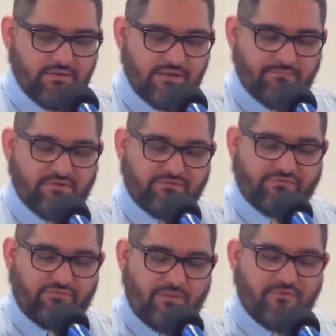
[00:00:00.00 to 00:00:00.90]

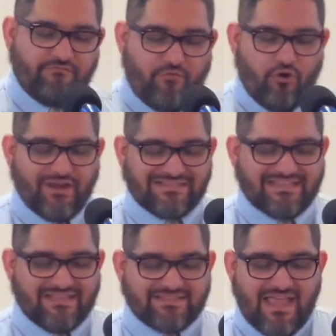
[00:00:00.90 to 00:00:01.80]
Number four, he
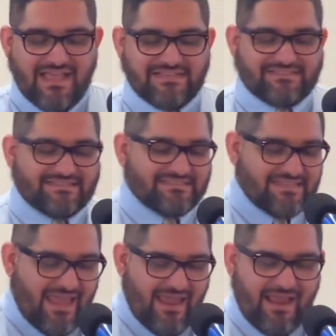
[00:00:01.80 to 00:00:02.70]
says,
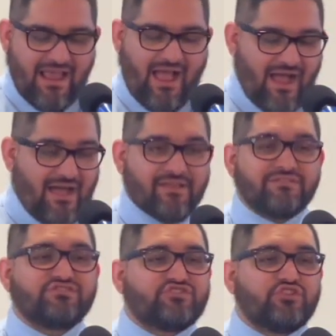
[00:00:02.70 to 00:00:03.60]
sing
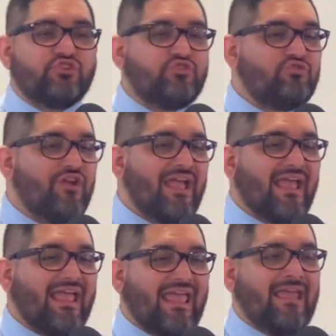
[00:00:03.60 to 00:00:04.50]
unto
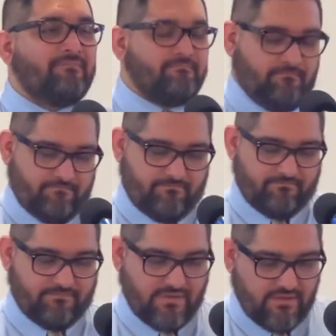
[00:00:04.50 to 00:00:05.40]
Him.
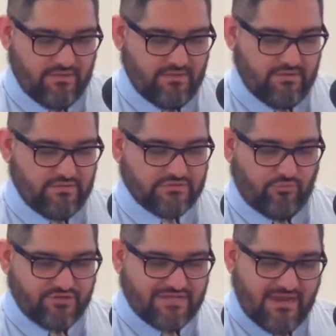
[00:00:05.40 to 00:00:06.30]
So
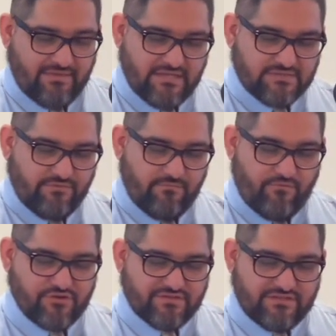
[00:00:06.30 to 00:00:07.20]
we're taking this from
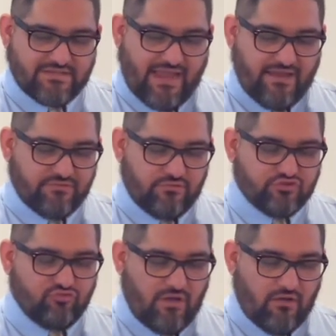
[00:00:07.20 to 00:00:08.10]
verses 8 through
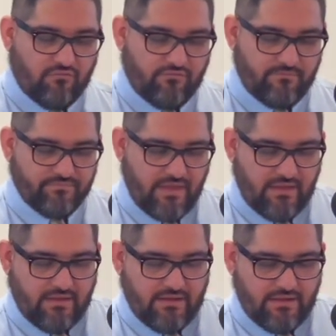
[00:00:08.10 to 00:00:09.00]
12.
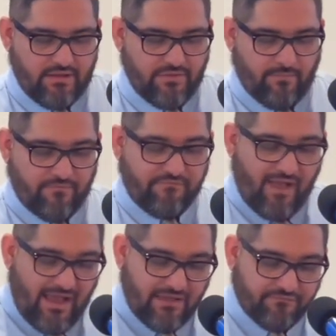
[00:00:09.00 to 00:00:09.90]
Number
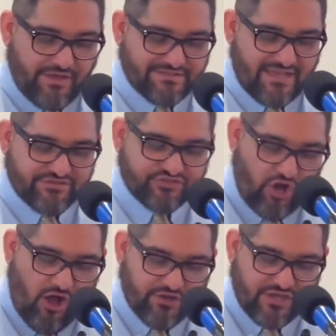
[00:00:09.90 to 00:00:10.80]
five, he says,
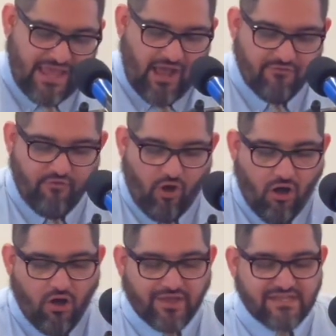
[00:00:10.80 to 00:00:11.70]
talk ye of
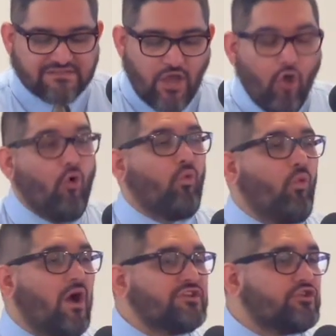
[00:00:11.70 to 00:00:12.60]
all His
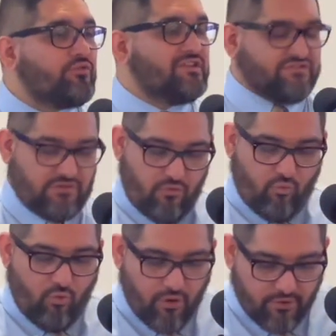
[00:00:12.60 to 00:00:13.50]
wondrous
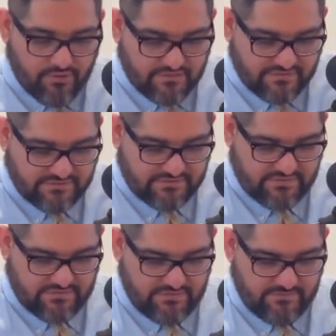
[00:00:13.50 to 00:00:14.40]

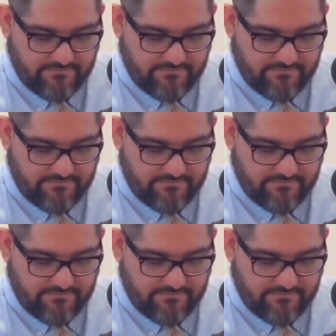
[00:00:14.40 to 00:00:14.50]
works.